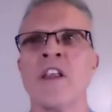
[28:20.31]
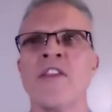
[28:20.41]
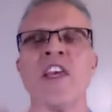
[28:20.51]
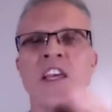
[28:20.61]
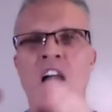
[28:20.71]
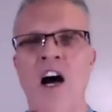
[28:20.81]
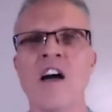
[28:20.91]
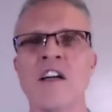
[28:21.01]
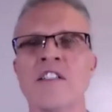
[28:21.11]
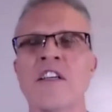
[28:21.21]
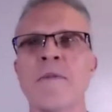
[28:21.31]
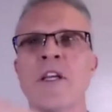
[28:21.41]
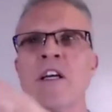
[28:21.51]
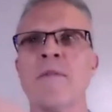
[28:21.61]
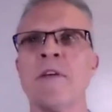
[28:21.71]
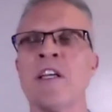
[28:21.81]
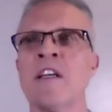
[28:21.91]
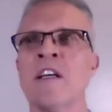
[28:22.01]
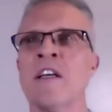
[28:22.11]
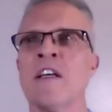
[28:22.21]
The Art of Becoming
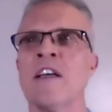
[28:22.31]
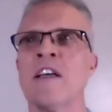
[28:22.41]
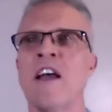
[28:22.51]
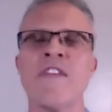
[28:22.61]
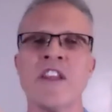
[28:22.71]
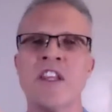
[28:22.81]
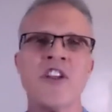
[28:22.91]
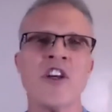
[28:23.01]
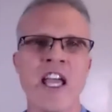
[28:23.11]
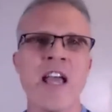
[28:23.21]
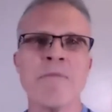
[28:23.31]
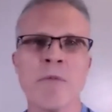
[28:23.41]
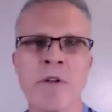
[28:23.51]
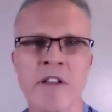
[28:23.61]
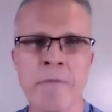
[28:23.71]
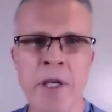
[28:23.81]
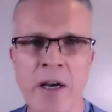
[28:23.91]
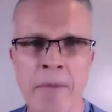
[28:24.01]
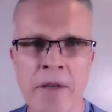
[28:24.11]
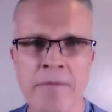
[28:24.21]
Everything You're Capable of Becoming